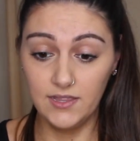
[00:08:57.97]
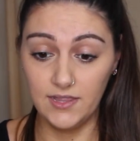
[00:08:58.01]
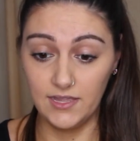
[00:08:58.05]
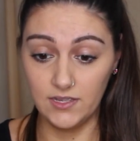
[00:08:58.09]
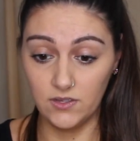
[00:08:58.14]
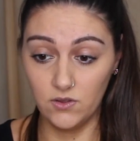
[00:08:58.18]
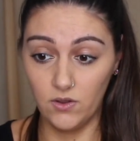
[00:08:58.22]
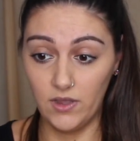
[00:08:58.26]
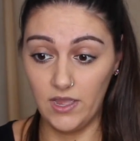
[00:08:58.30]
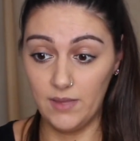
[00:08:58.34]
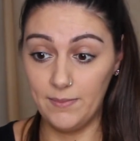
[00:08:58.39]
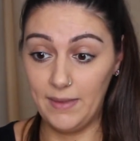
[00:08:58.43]

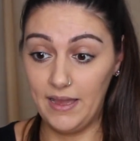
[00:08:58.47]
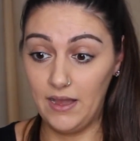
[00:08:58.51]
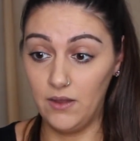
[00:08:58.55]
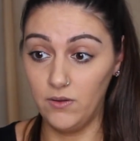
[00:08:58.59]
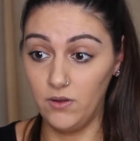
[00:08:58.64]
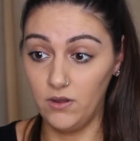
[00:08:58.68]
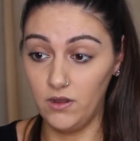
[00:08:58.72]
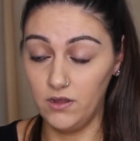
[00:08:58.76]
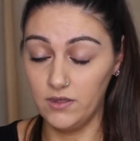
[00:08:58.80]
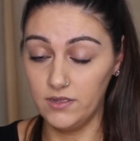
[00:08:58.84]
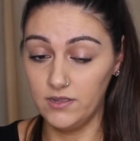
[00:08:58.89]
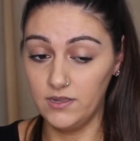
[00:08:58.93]
They got him
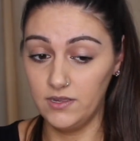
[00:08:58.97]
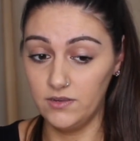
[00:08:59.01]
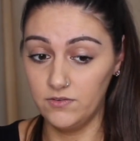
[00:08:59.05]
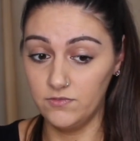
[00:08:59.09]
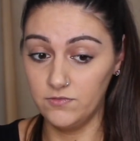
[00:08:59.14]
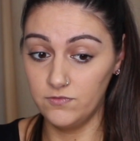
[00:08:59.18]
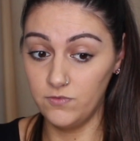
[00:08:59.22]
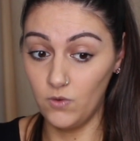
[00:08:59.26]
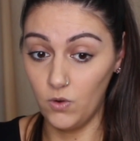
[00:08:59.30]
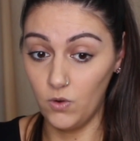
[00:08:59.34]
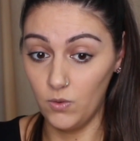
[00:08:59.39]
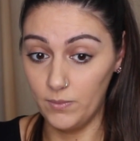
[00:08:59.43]
out
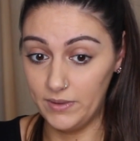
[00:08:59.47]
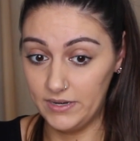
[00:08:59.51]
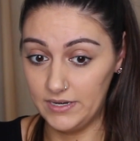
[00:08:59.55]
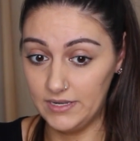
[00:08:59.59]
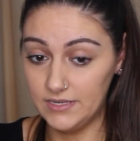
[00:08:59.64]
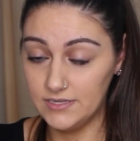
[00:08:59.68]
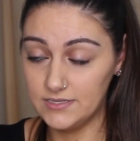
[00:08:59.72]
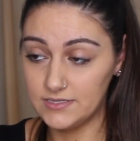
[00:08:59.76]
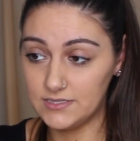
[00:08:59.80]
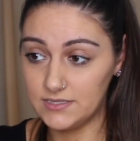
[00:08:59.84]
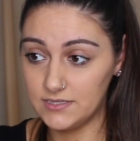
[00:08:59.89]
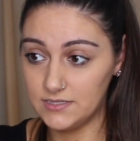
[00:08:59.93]
in four
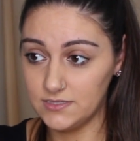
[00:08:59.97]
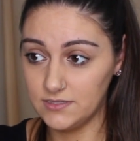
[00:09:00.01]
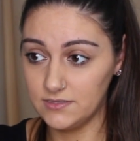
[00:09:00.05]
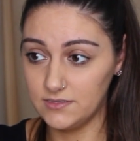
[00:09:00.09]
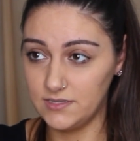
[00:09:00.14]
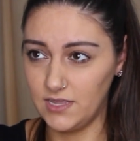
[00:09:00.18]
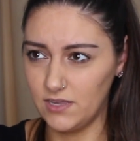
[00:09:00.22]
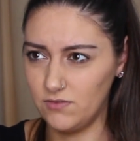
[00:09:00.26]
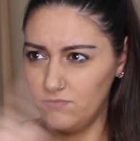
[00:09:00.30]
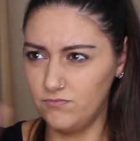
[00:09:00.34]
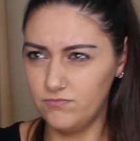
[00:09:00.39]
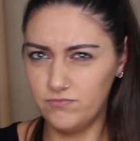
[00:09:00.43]
minutes.
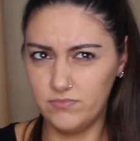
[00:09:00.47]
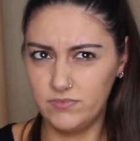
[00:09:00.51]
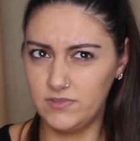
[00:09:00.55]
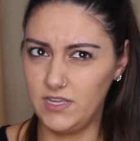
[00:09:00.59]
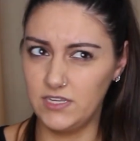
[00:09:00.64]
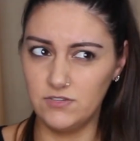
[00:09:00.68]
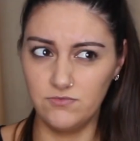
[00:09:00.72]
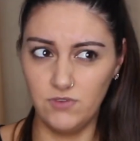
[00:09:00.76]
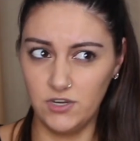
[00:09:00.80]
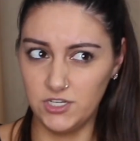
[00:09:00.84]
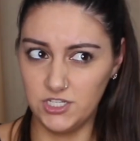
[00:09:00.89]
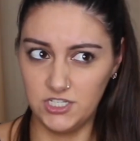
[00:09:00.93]
They
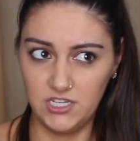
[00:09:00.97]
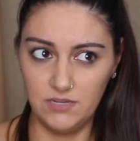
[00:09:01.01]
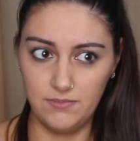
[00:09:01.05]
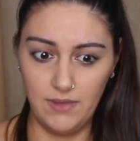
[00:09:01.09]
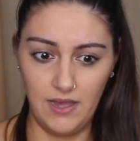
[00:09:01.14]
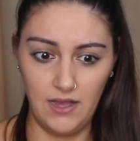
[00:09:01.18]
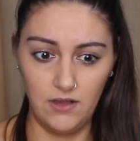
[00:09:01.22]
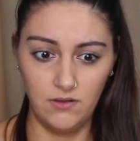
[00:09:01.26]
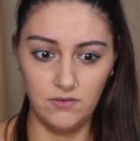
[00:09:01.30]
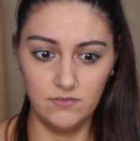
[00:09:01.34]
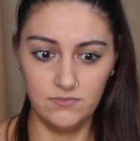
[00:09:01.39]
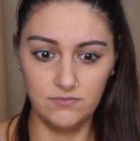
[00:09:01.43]
they rushed him
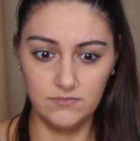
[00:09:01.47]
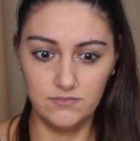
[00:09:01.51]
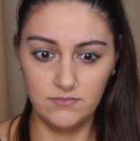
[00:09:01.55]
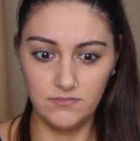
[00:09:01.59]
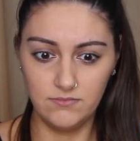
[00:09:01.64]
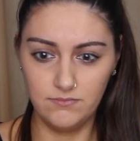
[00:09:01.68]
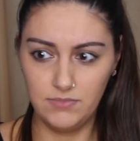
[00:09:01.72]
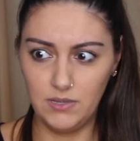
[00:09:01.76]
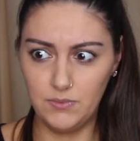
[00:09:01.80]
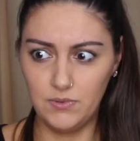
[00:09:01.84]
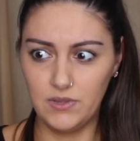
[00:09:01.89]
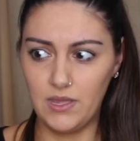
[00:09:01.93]
out.
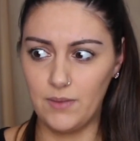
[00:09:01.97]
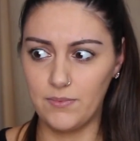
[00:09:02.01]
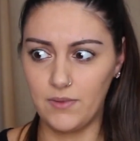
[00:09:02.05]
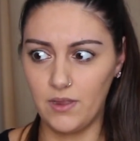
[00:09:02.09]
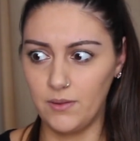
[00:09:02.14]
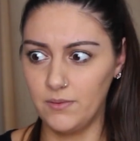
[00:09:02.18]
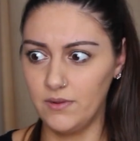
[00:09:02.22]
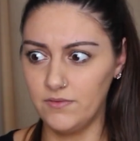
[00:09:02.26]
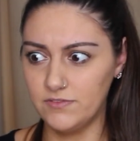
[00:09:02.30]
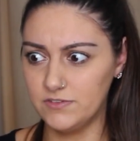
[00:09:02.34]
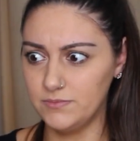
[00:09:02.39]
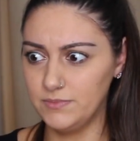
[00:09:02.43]
People kept
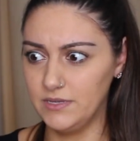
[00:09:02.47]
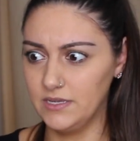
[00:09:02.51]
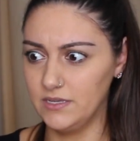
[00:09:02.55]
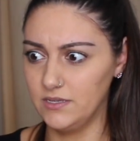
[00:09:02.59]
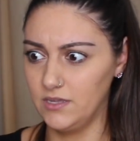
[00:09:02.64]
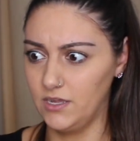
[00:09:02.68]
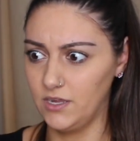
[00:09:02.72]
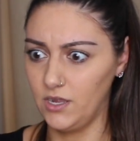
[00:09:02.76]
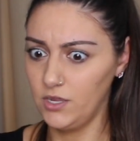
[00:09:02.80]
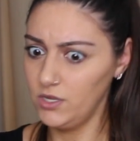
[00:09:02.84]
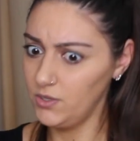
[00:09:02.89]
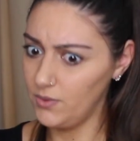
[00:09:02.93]
coming over to me
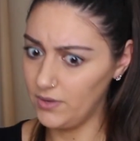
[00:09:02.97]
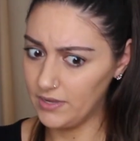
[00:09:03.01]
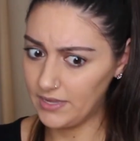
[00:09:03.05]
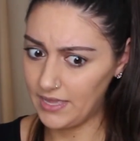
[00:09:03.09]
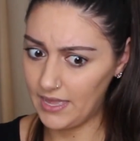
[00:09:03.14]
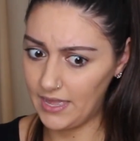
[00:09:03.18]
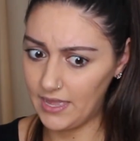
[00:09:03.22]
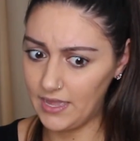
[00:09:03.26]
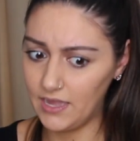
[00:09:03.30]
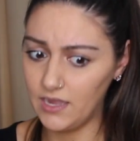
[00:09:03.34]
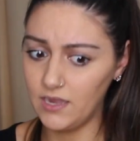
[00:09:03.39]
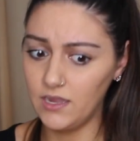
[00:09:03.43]
like, "Are you
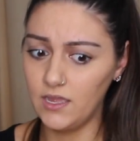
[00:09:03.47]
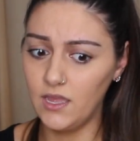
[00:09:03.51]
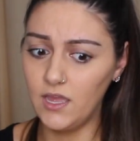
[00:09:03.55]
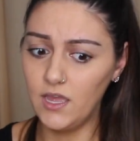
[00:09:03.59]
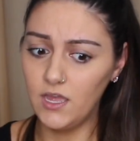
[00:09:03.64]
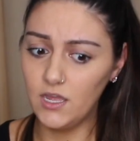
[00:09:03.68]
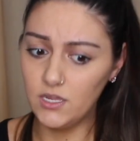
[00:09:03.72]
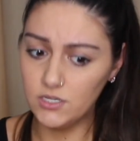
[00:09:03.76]
okay?